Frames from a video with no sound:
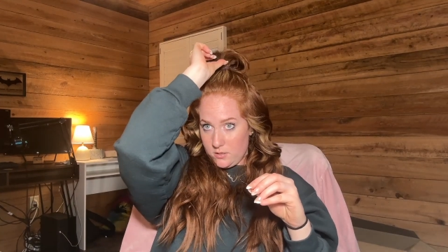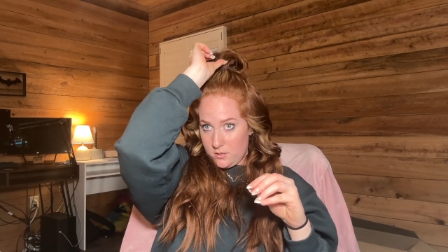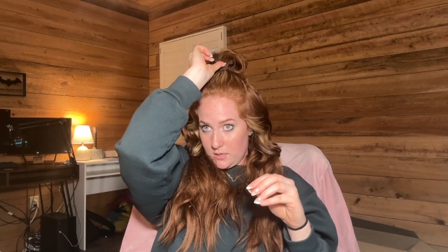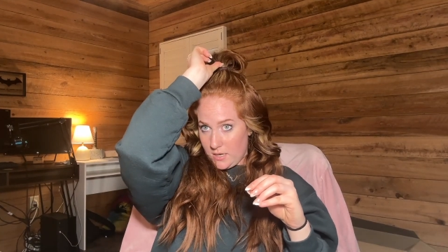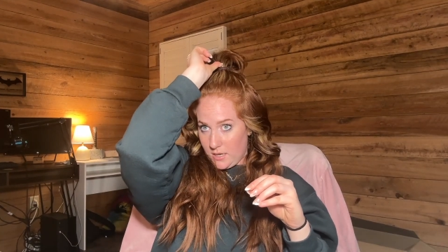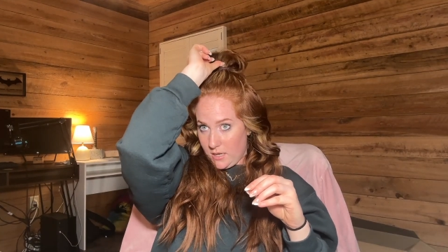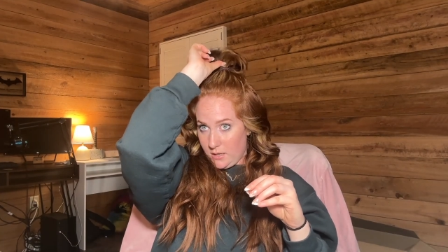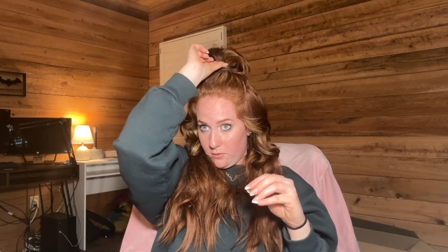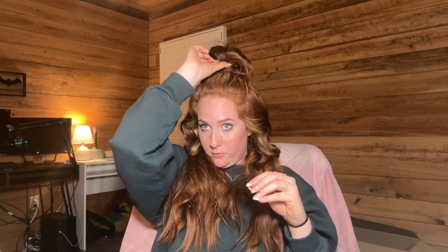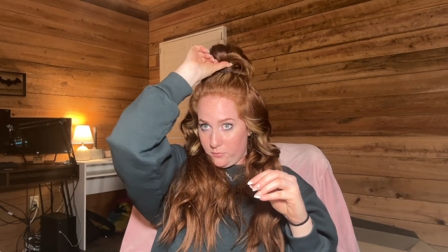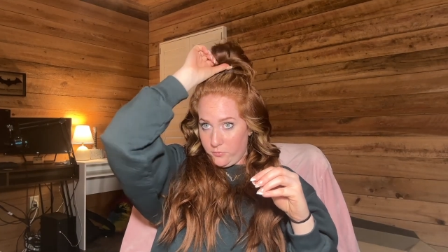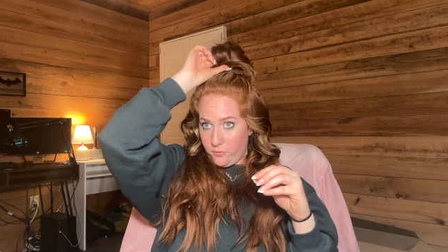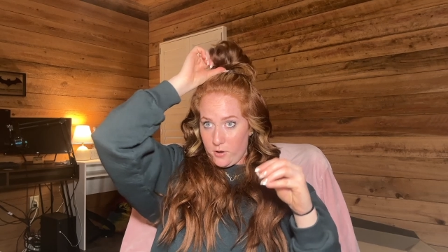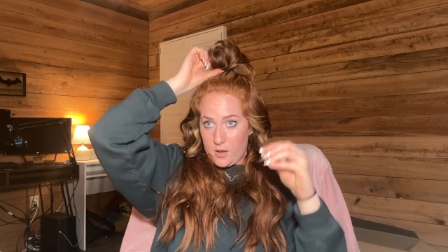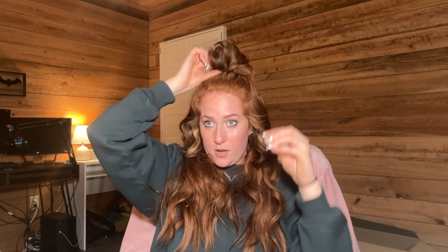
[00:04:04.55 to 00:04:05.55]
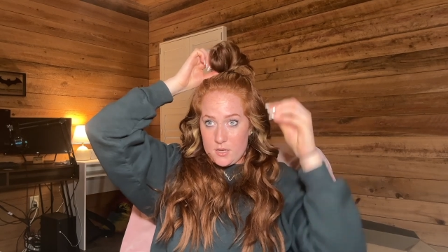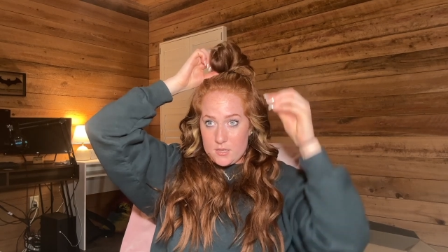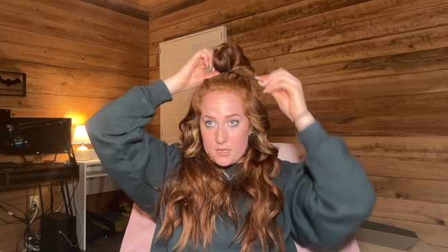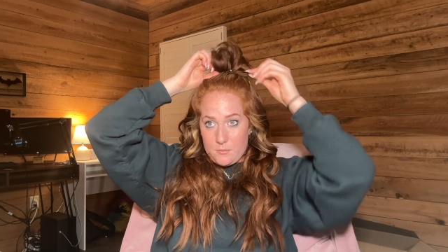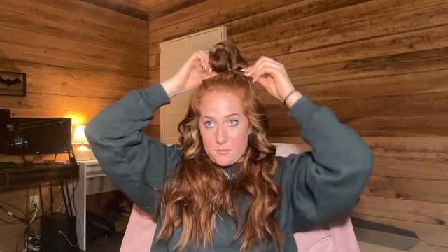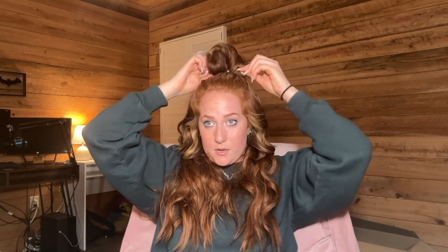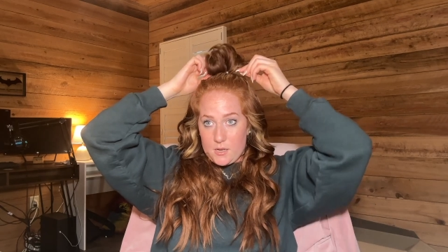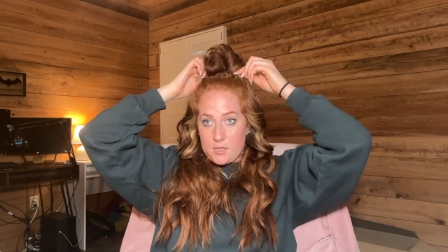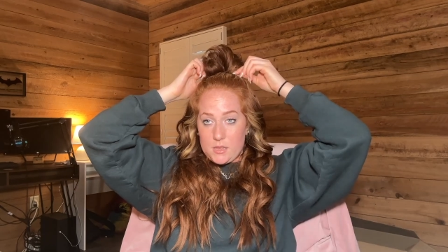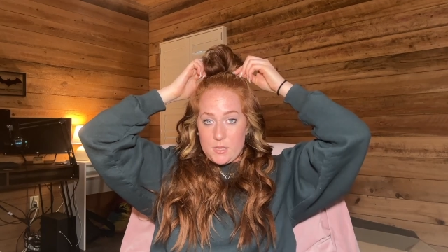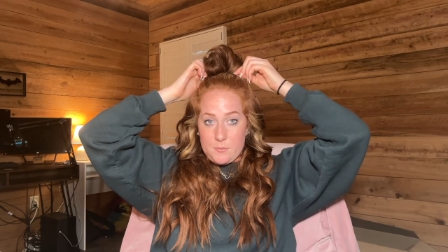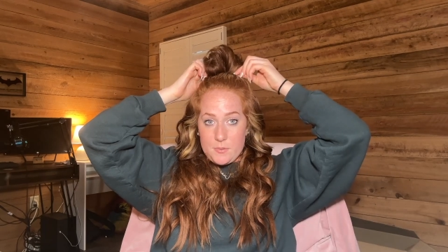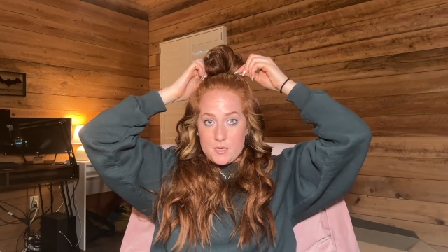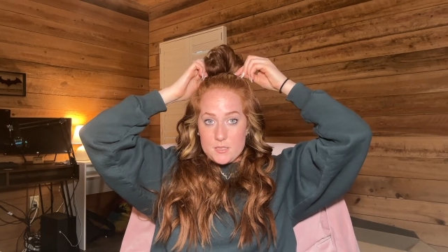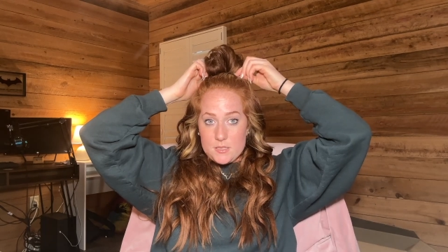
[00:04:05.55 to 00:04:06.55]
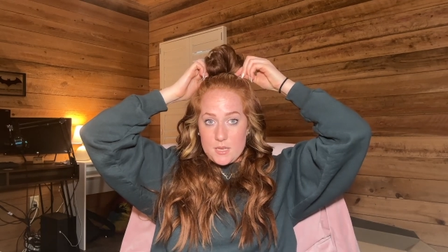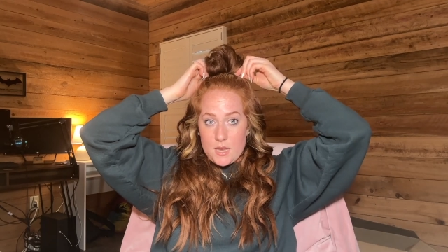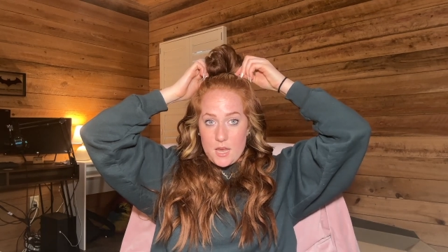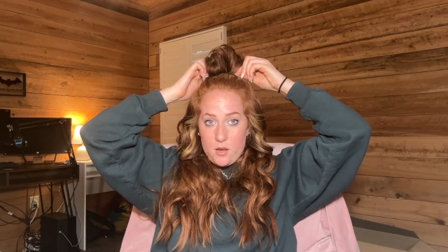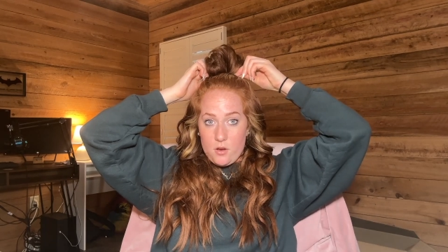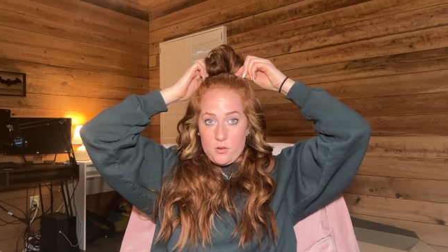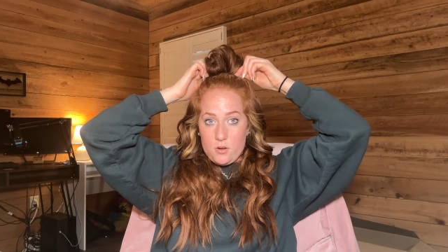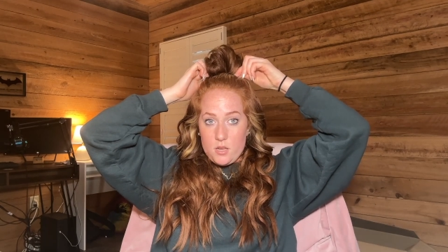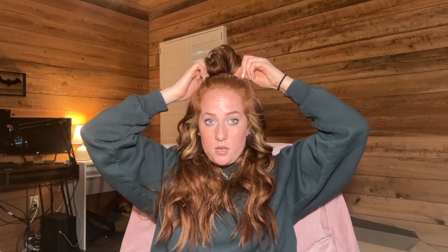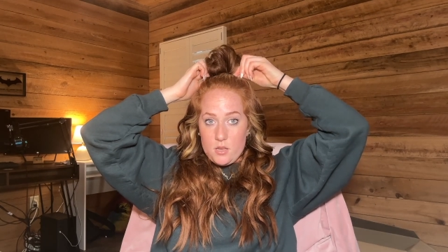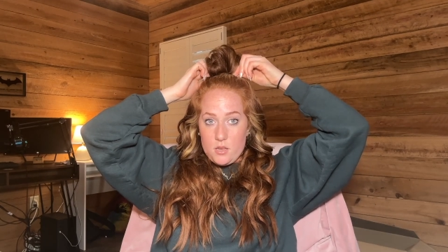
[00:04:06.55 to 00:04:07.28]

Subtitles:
taking the front, I'm going to clip it down,